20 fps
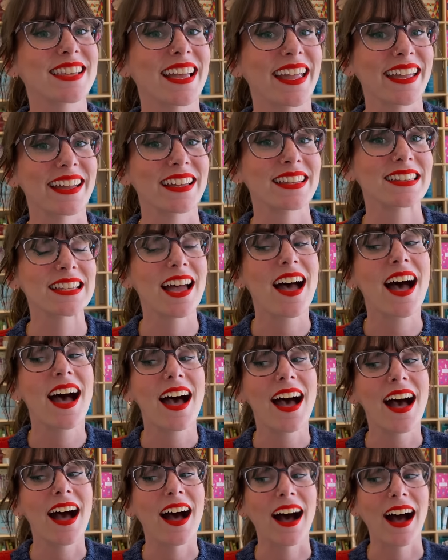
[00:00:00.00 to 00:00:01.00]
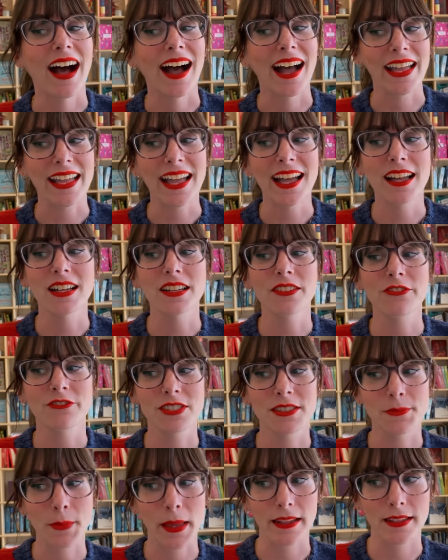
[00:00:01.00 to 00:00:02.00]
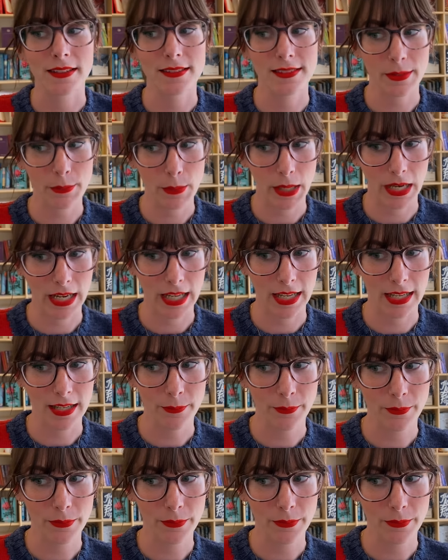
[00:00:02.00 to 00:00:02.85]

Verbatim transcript: And I have spent some money